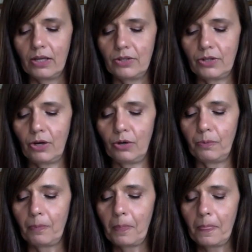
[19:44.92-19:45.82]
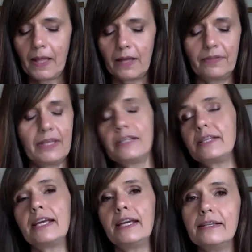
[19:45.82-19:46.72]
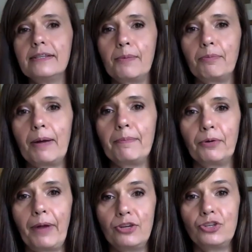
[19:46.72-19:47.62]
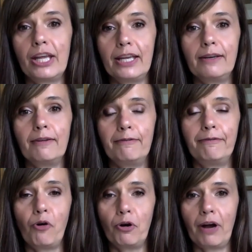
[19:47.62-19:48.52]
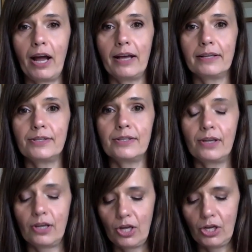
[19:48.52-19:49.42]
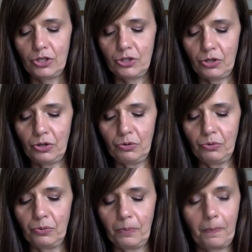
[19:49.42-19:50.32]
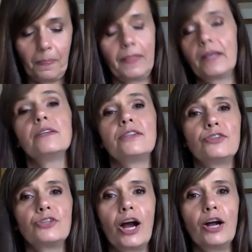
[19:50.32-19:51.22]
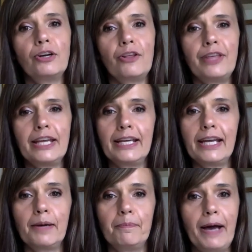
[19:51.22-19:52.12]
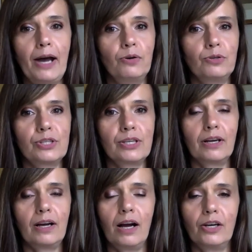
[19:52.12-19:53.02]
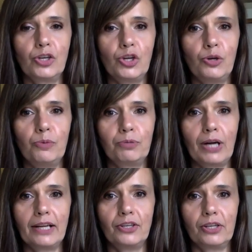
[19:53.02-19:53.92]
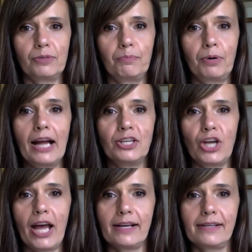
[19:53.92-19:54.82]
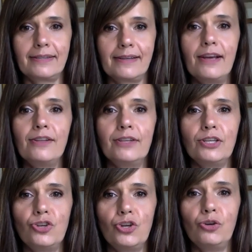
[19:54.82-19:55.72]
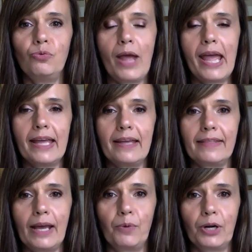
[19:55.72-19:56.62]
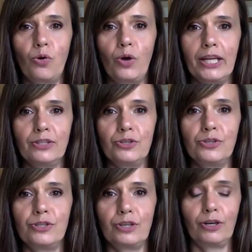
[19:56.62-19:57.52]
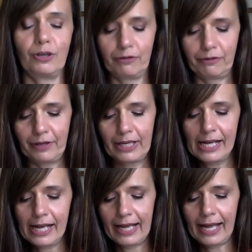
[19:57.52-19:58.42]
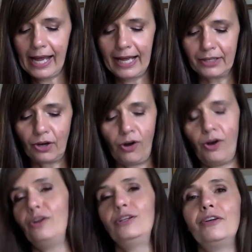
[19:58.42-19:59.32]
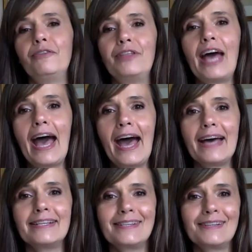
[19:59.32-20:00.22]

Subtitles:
So this is the preparation for us to start thinking about our new projects. the new way that we're going to serve. And all of that